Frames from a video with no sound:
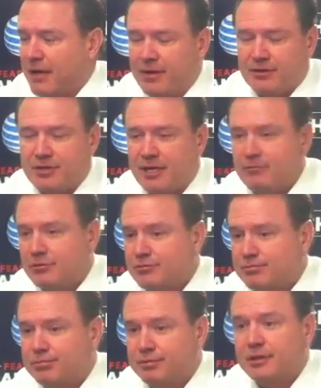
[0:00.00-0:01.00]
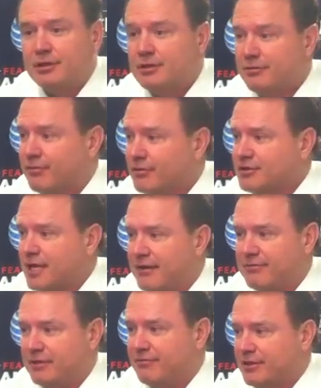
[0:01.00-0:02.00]
thought Tech was pretty good the first
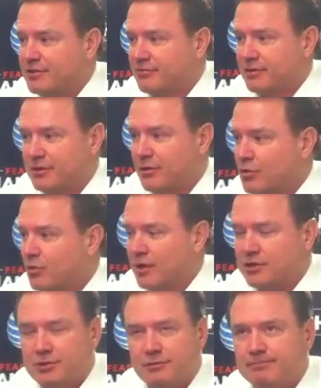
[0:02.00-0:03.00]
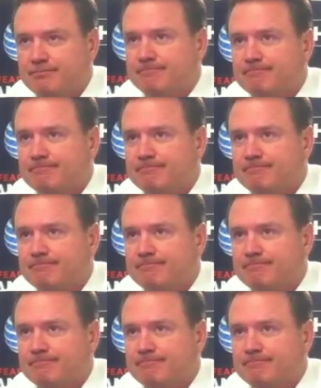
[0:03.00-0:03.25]
half defensively, no question.